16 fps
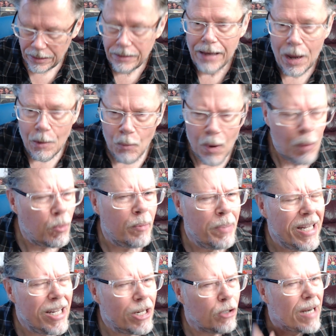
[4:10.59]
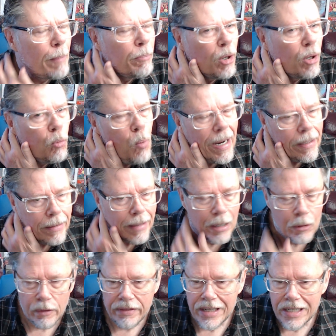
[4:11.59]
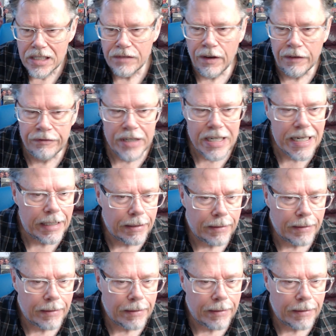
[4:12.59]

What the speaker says: And what would be your number 1 out of these 15?